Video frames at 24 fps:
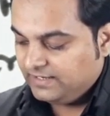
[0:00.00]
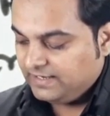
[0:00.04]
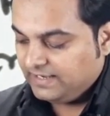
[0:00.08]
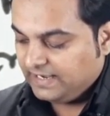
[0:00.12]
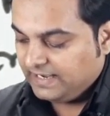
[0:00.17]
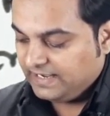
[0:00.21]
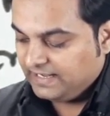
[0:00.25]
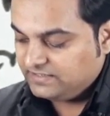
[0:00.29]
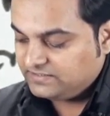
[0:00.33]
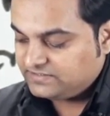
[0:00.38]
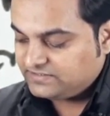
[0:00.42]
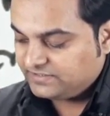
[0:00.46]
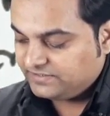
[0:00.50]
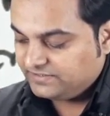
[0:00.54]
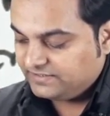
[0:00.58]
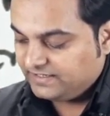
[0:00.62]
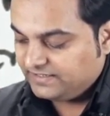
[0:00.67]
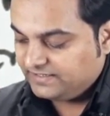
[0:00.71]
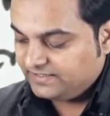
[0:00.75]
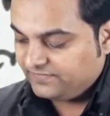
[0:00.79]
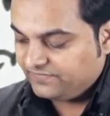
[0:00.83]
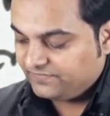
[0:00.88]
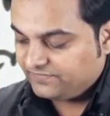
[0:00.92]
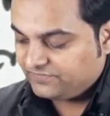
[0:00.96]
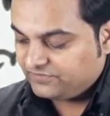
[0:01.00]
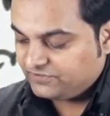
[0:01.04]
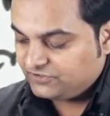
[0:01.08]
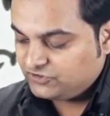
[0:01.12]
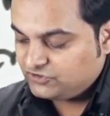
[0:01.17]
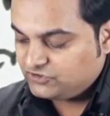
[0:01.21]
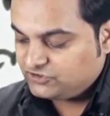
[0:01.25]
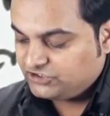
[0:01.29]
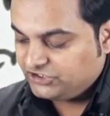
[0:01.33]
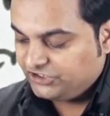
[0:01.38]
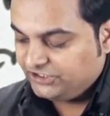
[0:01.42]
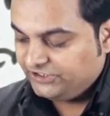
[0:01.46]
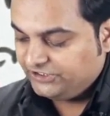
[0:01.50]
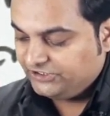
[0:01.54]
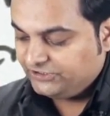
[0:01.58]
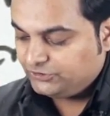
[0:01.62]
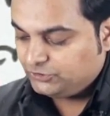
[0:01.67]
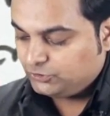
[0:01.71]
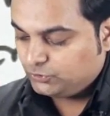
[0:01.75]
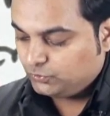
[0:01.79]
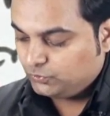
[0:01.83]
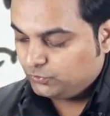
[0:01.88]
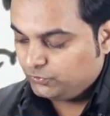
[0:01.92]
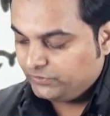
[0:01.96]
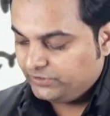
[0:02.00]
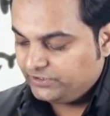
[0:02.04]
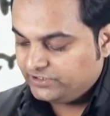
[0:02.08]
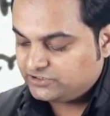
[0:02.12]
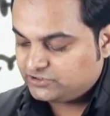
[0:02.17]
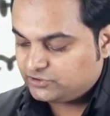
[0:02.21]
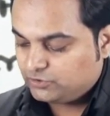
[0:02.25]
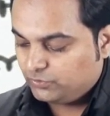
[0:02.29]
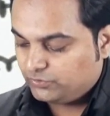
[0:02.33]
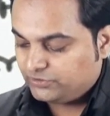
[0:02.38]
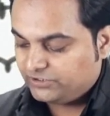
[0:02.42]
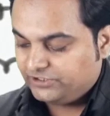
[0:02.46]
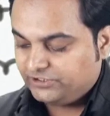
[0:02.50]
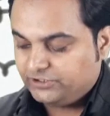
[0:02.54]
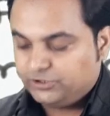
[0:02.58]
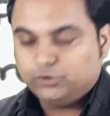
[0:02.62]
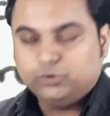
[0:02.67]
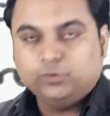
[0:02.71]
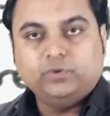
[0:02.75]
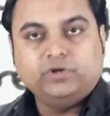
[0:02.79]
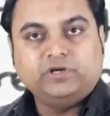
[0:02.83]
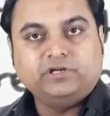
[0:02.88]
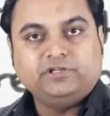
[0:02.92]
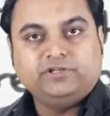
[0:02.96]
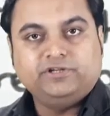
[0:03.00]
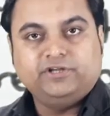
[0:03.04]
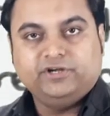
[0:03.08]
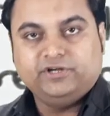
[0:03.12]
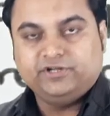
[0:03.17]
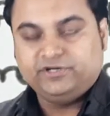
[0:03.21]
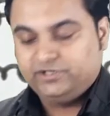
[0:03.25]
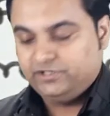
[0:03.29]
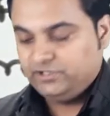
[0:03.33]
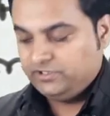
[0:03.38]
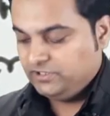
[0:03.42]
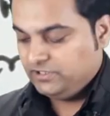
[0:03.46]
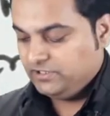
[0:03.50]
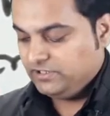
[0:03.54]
I'll say that is g2, is located over here.